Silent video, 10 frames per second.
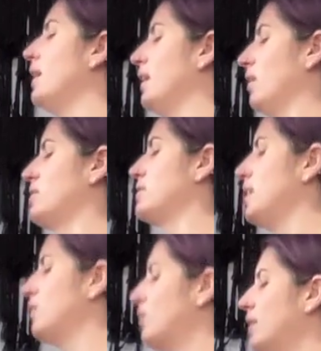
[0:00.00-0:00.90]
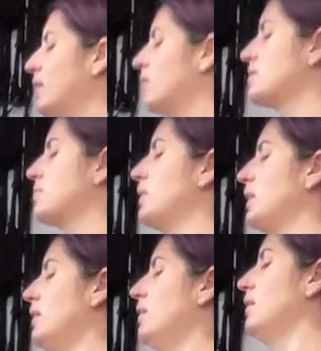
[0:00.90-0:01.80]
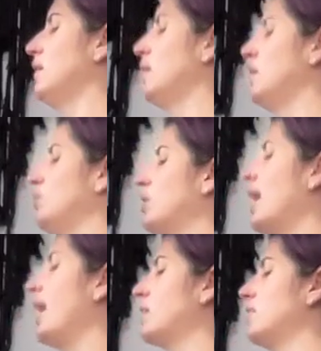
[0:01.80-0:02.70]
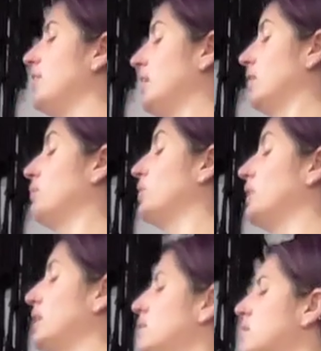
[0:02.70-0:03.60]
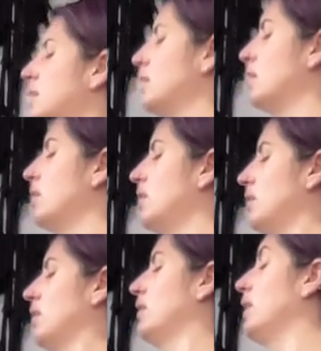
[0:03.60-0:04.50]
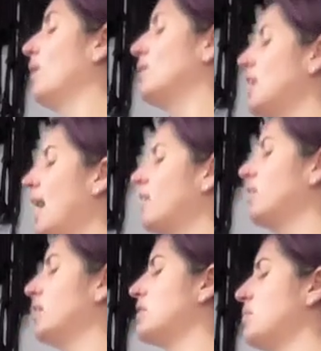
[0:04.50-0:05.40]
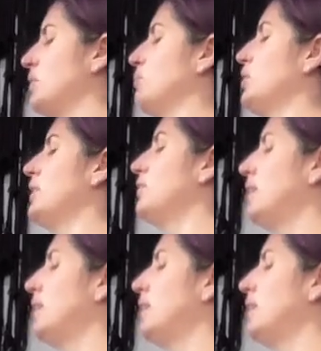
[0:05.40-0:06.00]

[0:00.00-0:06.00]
and our sacral and our spleen. And we are activating the meridians, and we're actually activating the spleen meridian